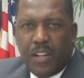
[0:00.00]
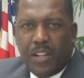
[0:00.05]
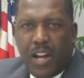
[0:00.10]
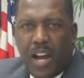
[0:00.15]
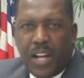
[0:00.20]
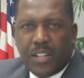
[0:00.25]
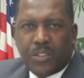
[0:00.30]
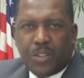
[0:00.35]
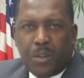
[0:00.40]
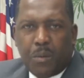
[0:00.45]

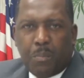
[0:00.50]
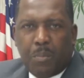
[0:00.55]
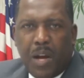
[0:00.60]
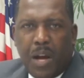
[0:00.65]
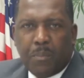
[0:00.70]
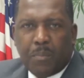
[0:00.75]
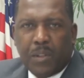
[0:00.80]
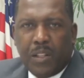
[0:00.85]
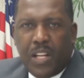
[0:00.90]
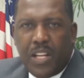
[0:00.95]
national
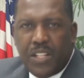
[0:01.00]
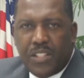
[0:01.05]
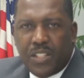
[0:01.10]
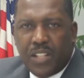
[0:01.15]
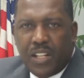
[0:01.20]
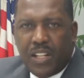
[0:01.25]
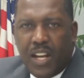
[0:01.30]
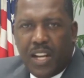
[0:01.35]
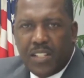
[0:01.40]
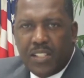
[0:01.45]

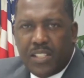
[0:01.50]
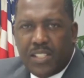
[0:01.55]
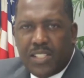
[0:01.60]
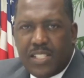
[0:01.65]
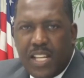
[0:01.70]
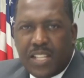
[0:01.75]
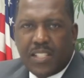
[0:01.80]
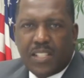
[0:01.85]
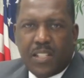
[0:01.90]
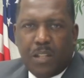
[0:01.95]
population and
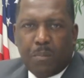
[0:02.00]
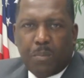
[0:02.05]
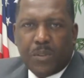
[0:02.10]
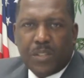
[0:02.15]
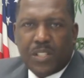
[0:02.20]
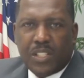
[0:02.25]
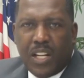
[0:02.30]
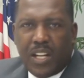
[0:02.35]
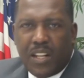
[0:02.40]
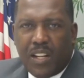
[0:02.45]

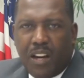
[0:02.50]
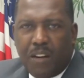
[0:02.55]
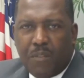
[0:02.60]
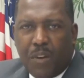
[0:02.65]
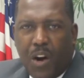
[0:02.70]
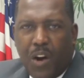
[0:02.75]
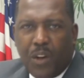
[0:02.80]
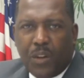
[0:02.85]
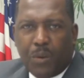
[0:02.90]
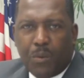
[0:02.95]
60% of
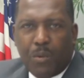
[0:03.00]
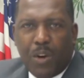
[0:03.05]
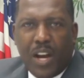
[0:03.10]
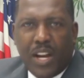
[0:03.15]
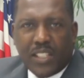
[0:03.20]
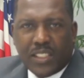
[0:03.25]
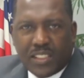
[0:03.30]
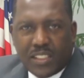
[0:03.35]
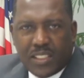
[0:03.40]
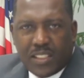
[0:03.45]
all
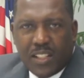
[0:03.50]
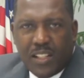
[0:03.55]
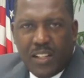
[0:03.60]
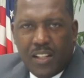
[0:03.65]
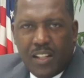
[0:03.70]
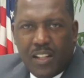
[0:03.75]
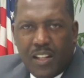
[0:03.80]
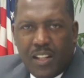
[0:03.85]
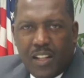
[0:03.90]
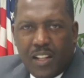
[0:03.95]
arrests?
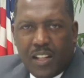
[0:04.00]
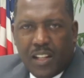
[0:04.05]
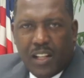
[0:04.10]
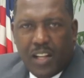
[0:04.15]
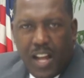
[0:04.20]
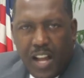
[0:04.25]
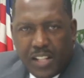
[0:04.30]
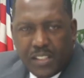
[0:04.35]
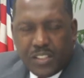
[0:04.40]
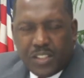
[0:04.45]

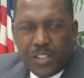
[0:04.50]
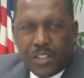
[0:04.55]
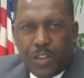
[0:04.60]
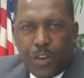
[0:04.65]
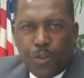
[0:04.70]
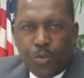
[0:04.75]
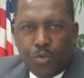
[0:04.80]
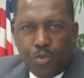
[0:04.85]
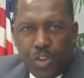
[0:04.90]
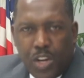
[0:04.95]
Let's
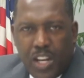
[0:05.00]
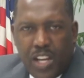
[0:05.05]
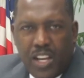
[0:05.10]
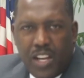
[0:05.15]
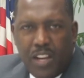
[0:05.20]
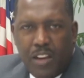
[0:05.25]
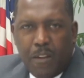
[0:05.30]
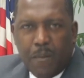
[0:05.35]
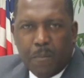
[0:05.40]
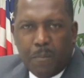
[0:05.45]

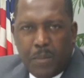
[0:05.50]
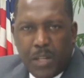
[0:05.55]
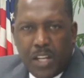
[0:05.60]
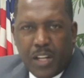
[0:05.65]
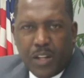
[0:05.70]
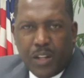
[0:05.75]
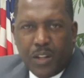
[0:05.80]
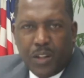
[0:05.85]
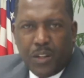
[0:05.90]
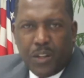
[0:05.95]

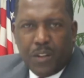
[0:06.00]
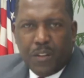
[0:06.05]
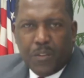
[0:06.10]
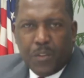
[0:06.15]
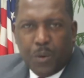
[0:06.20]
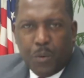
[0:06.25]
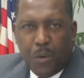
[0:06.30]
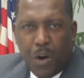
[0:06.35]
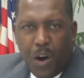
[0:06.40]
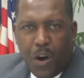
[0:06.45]
rebuild
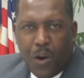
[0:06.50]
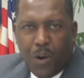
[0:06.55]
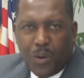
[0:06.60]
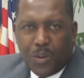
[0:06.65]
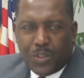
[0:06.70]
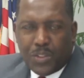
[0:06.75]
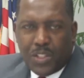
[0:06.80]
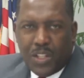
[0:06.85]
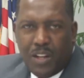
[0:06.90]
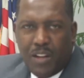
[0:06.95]
the
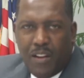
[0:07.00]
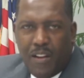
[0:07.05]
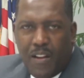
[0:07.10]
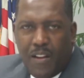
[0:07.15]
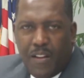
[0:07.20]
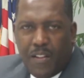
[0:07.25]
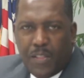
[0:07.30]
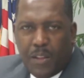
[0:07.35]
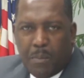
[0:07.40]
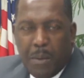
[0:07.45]
walls.
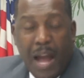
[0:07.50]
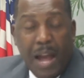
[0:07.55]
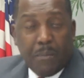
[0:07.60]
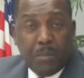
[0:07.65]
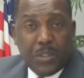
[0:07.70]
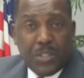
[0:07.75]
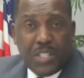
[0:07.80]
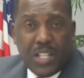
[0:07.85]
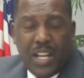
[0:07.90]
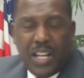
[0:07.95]
The
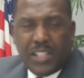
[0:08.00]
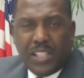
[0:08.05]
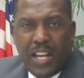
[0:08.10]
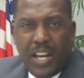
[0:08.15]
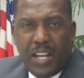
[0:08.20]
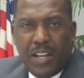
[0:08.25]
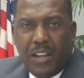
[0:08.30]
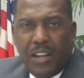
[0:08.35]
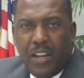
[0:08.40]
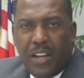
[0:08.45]
Bible said
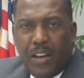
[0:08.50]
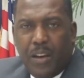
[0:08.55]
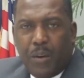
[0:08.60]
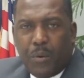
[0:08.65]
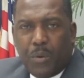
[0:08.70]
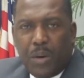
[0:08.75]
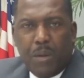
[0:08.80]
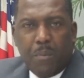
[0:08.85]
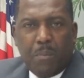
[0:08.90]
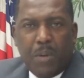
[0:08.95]
they
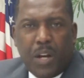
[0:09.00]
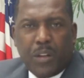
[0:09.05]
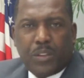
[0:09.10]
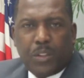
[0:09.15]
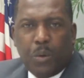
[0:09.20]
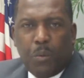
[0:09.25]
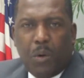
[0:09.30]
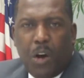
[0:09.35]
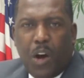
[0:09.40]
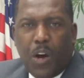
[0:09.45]

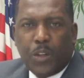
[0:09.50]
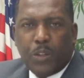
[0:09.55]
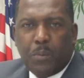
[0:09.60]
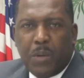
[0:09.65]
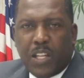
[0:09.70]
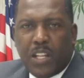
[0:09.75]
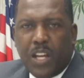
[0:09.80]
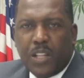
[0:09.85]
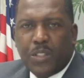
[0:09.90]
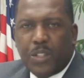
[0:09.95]
rebuilt the walls
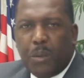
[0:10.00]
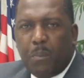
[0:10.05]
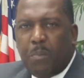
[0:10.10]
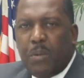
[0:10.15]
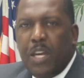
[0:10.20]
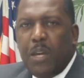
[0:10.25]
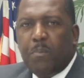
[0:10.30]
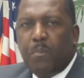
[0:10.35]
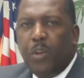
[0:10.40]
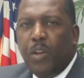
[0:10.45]
because the
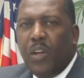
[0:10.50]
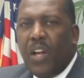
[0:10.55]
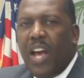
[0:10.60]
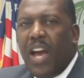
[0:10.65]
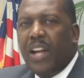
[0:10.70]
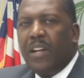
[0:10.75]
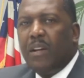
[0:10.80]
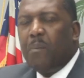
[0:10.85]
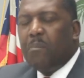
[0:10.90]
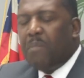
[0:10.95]
people
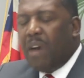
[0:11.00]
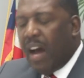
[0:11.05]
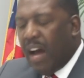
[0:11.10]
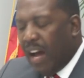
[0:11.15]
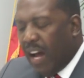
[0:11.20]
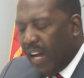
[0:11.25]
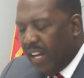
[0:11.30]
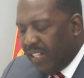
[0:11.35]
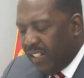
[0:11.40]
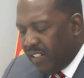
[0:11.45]
had a
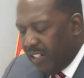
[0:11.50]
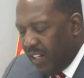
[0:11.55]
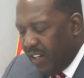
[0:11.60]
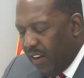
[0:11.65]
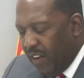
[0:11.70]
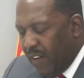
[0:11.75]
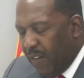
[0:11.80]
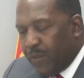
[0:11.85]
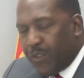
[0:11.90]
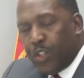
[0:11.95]
mind
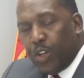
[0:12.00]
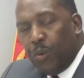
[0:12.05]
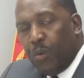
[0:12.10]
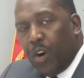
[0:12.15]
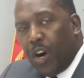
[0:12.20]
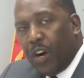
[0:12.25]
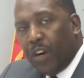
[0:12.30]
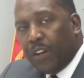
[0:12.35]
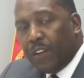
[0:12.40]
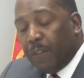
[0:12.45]
to
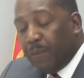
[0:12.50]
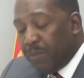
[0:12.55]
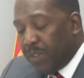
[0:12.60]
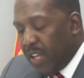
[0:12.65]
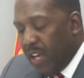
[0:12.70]
work.